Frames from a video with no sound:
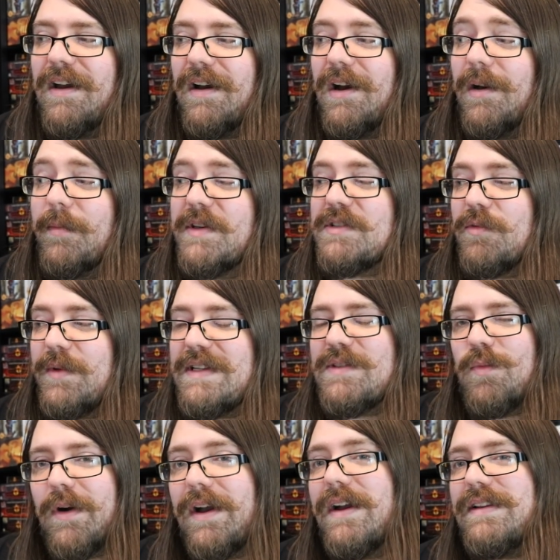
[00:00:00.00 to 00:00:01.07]
Um, there's a
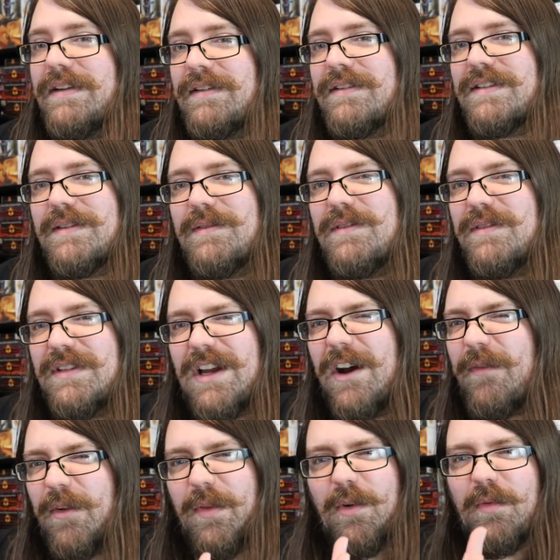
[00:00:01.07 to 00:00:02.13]
reason why I didn't
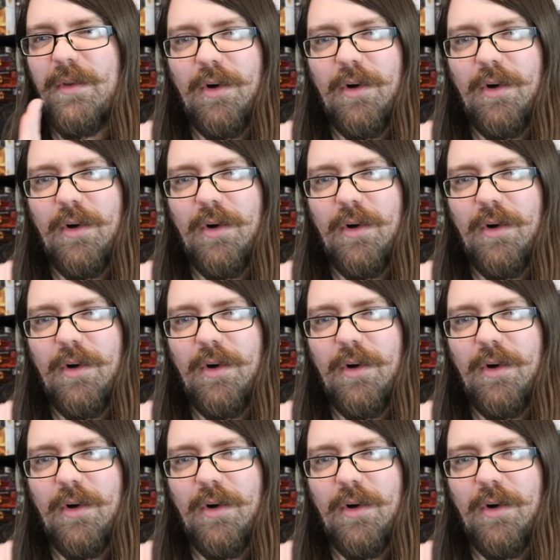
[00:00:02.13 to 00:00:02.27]
cover the,